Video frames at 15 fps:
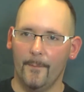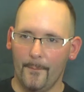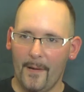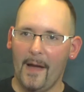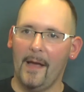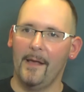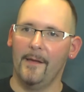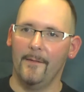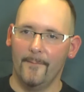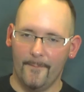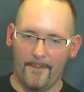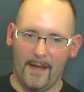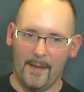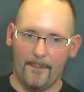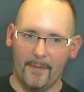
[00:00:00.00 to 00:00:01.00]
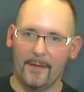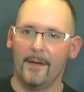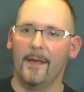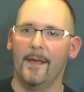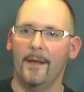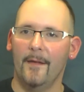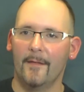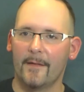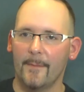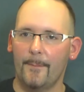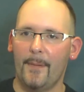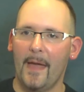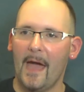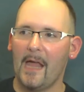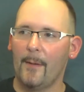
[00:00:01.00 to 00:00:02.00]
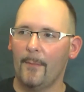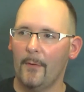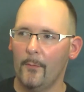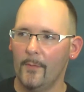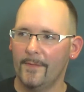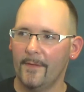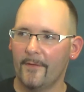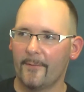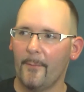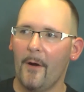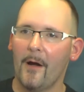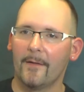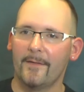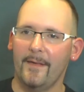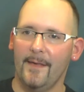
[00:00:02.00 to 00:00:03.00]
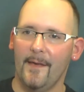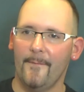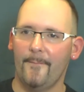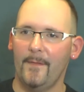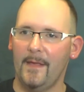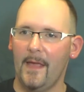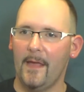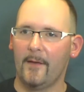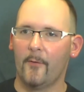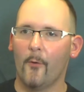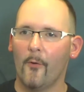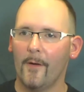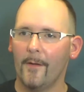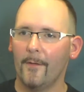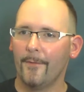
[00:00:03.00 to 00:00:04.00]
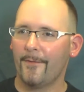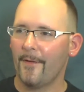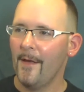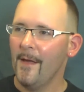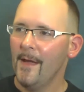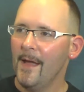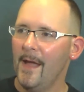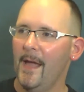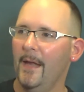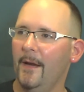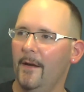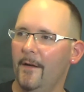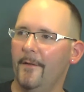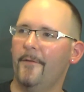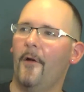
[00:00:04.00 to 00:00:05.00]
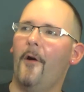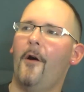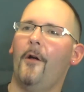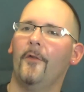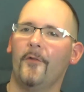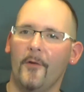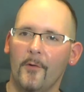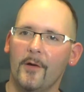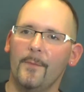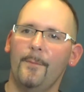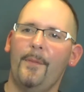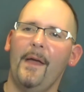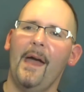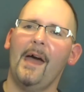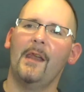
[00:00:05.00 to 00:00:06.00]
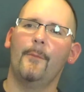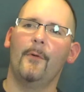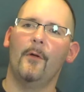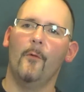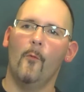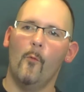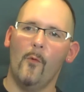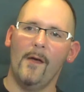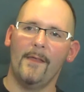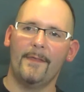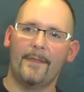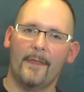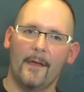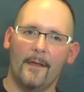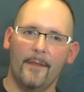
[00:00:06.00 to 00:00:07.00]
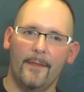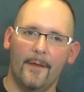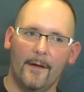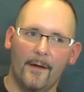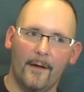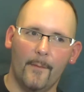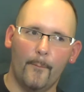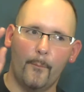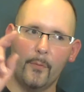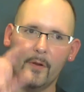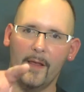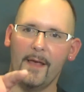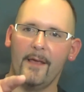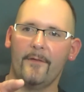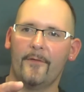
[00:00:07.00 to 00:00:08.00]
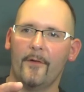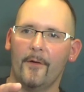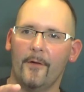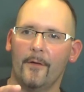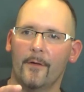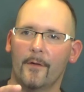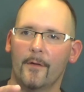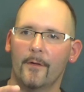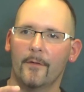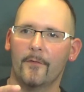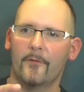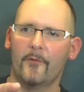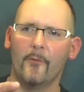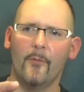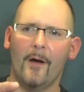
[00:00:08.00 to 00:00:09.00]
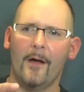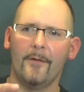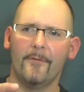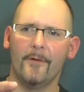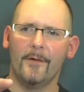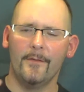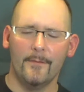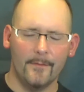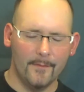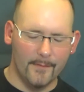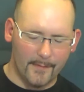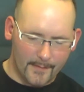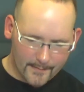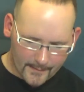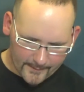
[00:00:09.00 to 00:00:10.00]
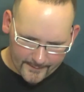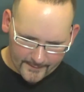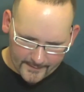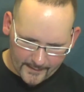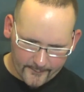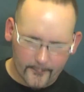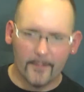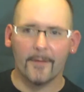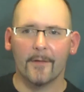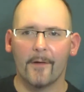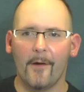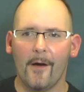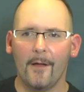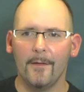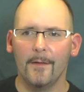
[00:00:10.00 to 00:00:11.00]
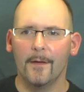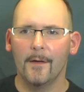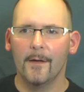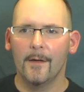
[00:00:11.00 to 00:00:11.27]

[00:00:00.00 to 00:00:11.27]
buy it and vape it. It is compatible with the Smock TFV8 coils, and it is also compatible with the Blazer 200. I think that's what it's called.